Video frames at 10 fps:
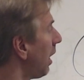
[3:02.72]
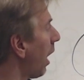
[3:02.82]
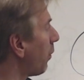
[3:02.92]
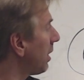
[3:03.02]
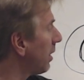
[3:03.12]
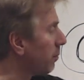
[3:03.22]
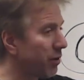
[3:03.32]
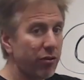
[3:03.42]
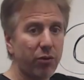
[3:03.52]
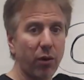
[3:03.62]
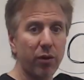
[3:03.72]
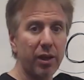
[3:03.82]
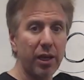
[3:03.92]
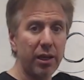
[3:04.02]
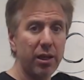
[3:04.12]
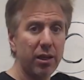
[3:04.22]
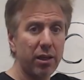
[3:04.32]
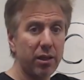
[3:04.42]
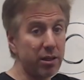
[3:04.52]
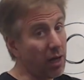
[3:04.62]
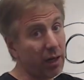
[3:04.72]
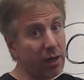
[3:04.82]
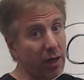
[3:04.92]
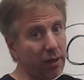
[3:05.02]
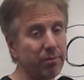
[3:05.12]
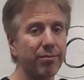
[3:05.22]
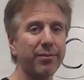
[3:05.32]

I would hit up distrokid.com.